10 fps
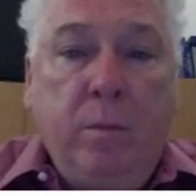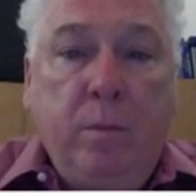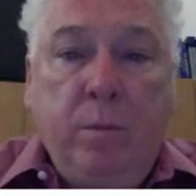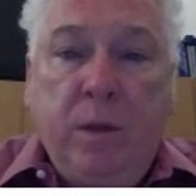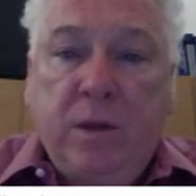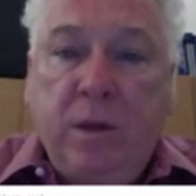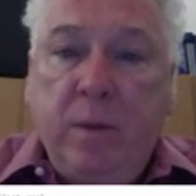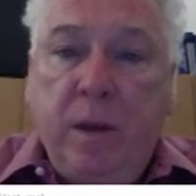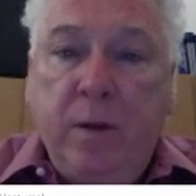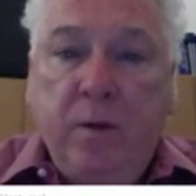This can be
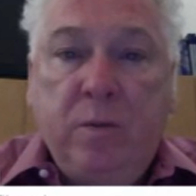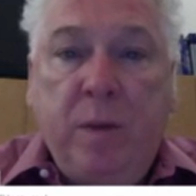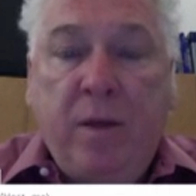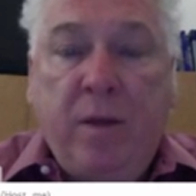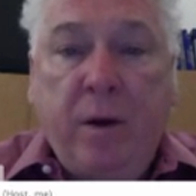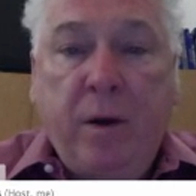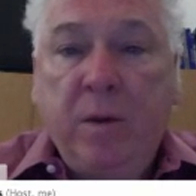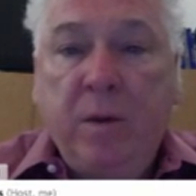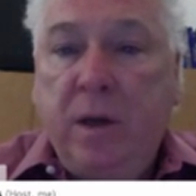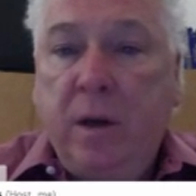used by the
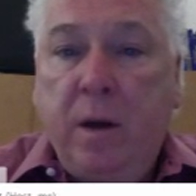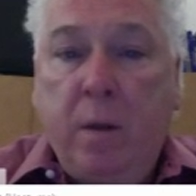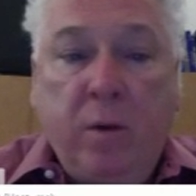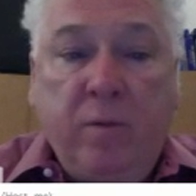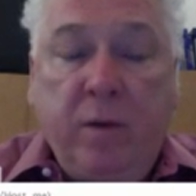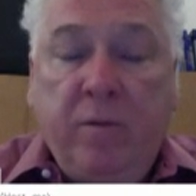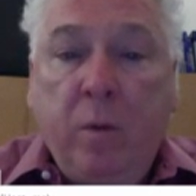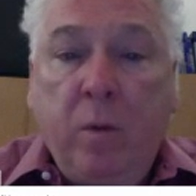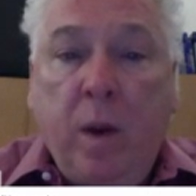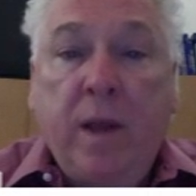therapist in a number of
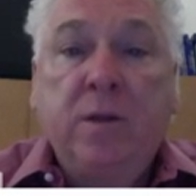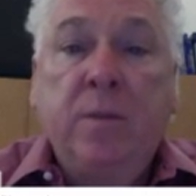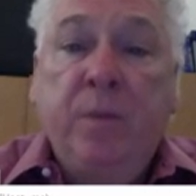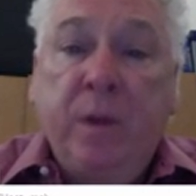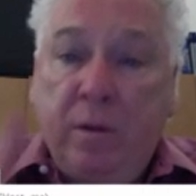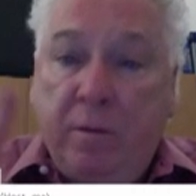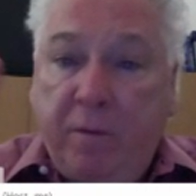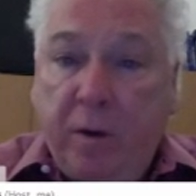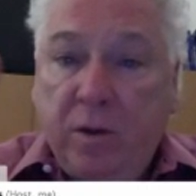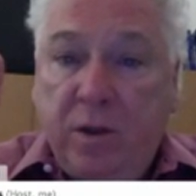different ways. The
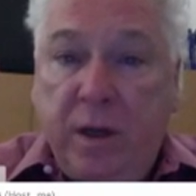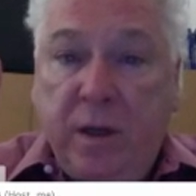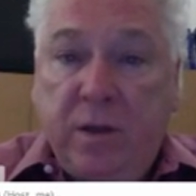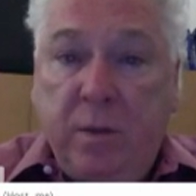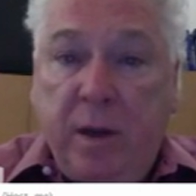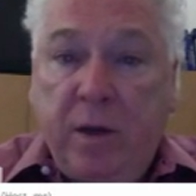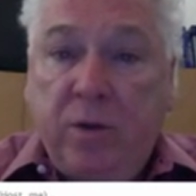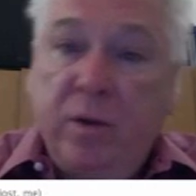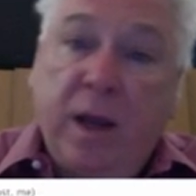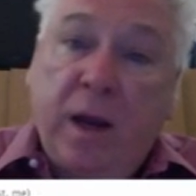first thing is to make
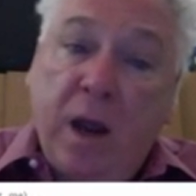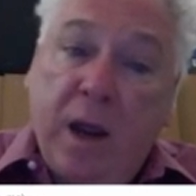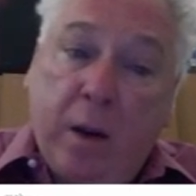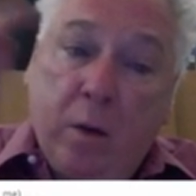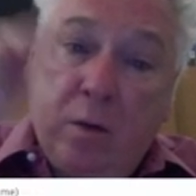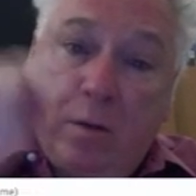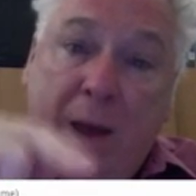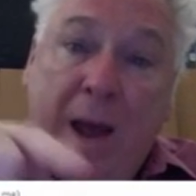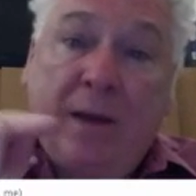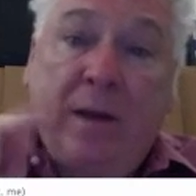sure that client goes
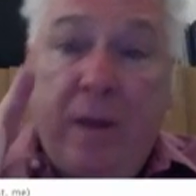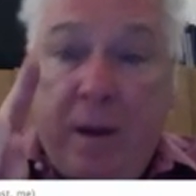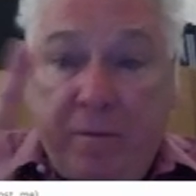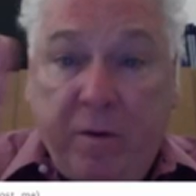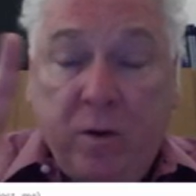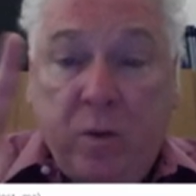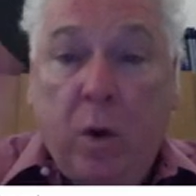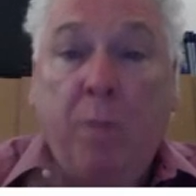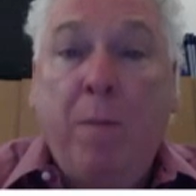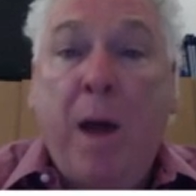back to that first
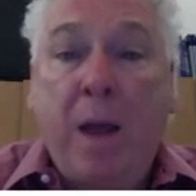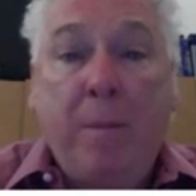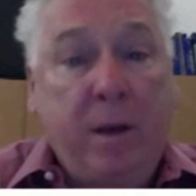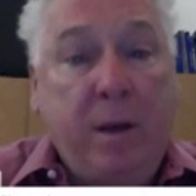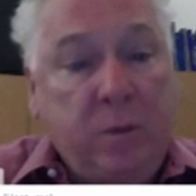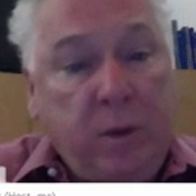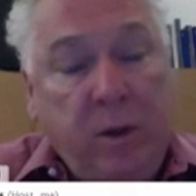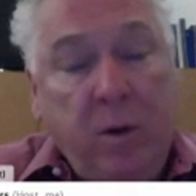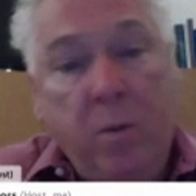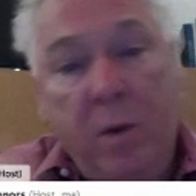word, my, because what they're
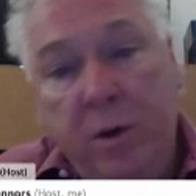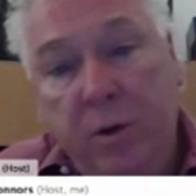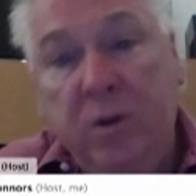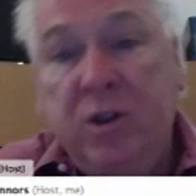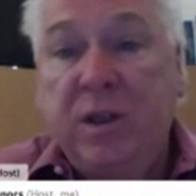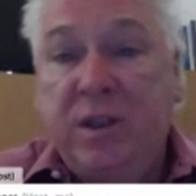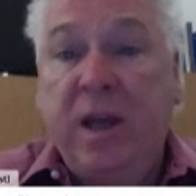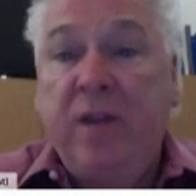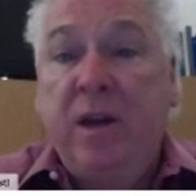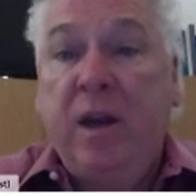going to want to do is just
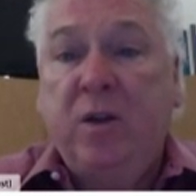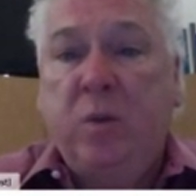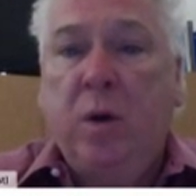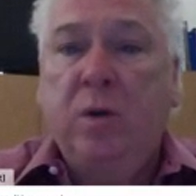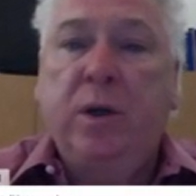say the next word.